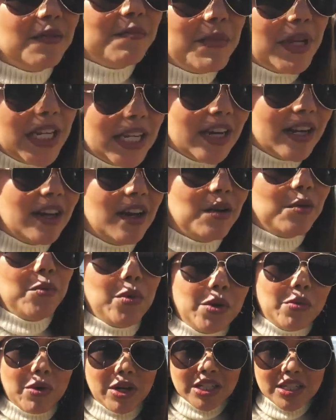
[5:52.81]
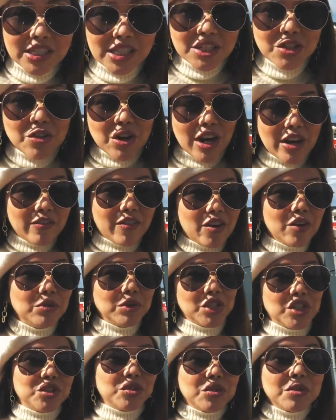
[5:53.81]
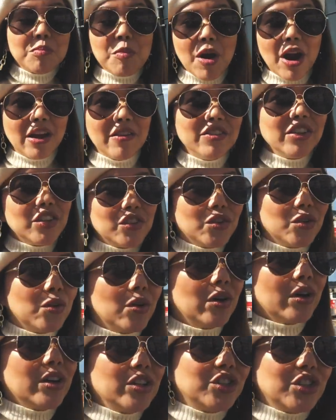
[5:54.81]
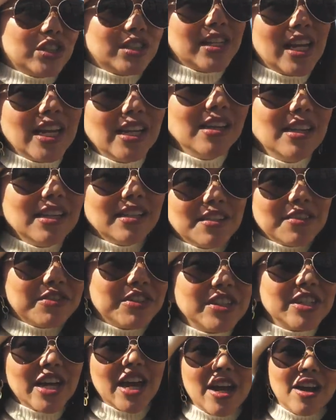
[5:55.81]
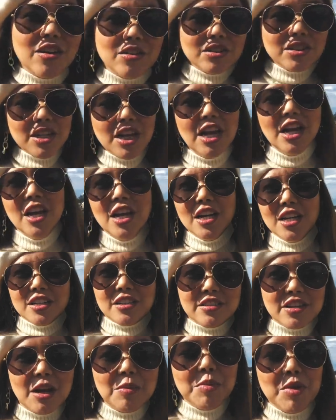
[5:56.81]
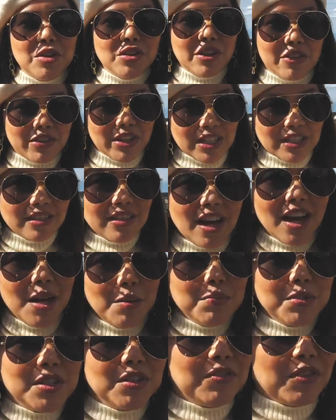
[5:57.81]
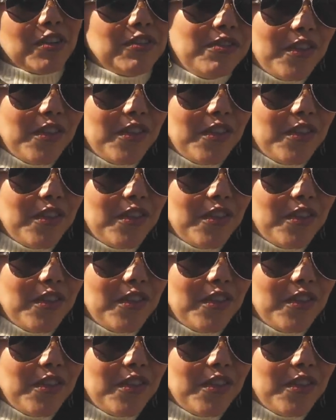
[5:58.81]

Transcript: meaning we went to the driver, which is a private tour, just taking you to different towns, stopping in different stops for